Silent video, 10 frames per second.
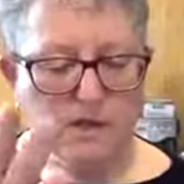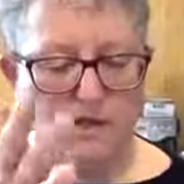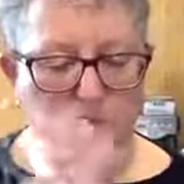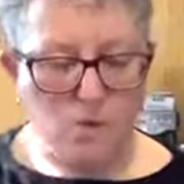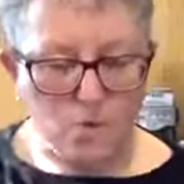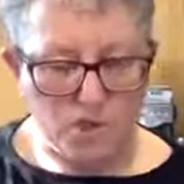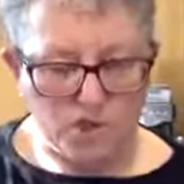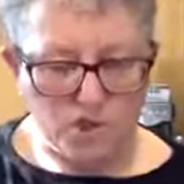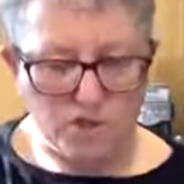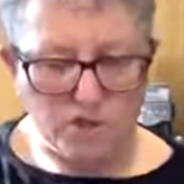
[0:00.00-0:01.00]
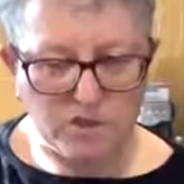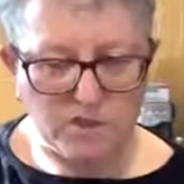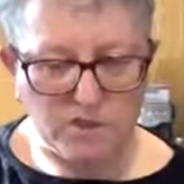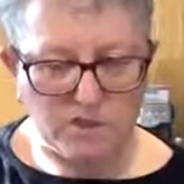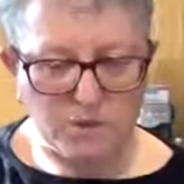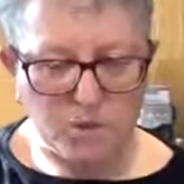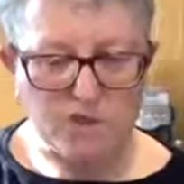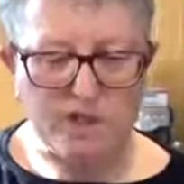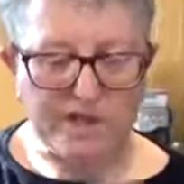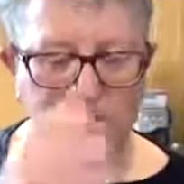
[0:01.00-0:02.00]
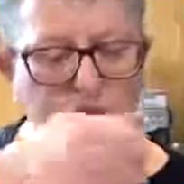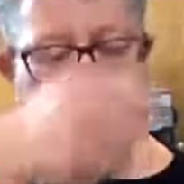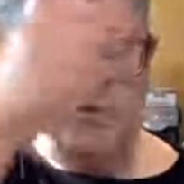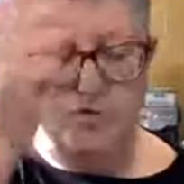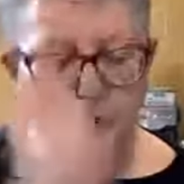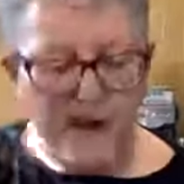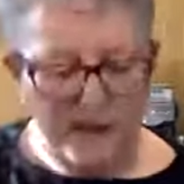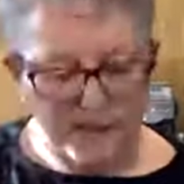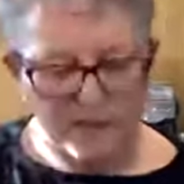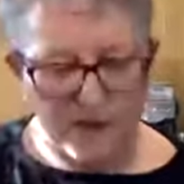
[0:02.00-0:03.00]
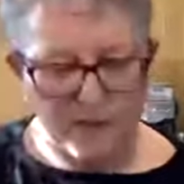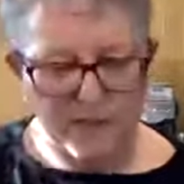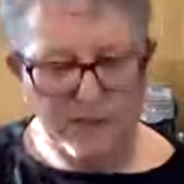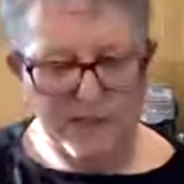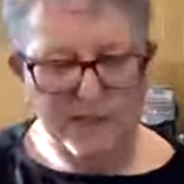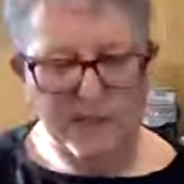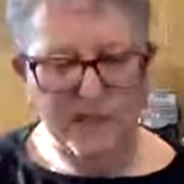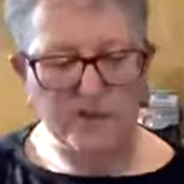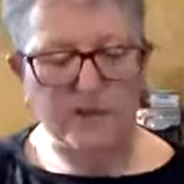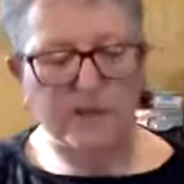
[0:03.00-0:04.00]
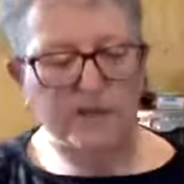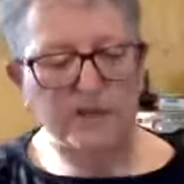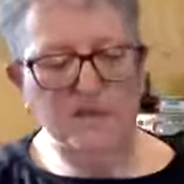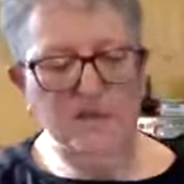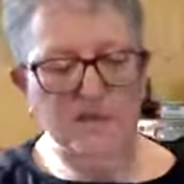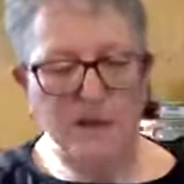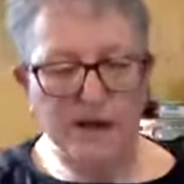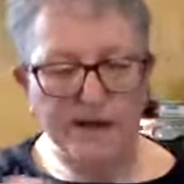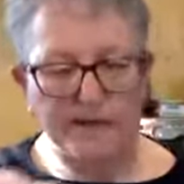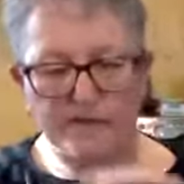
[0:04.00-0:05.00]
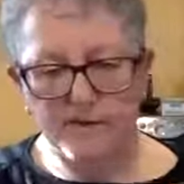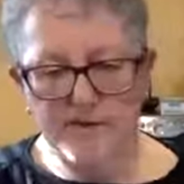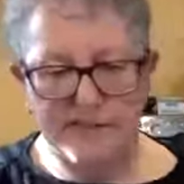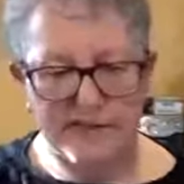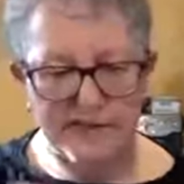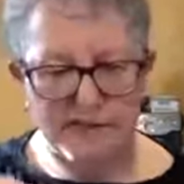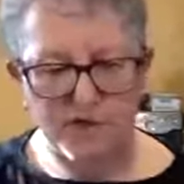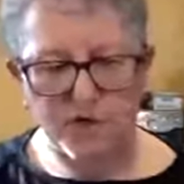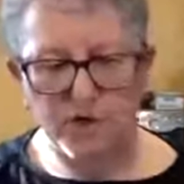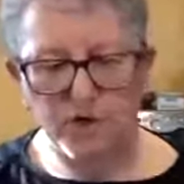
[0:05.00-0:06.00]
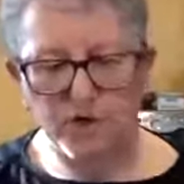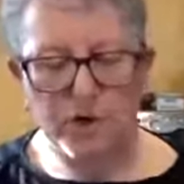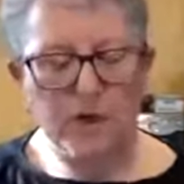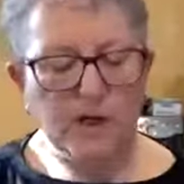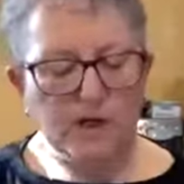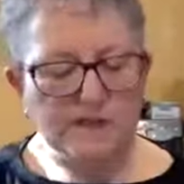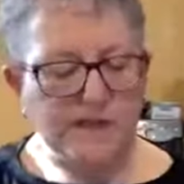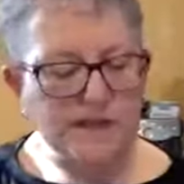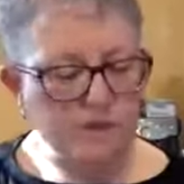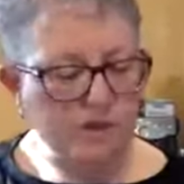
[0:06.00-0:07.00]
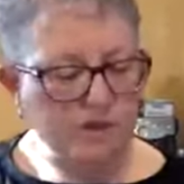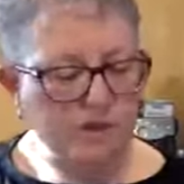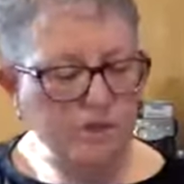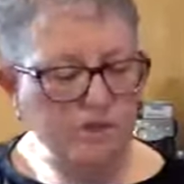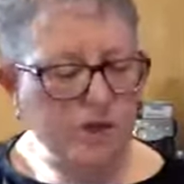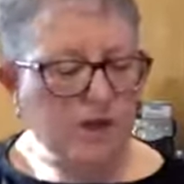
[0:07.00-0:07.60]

squash it and sort of drag the fibres together, and you get this line of dense dough down the bottom.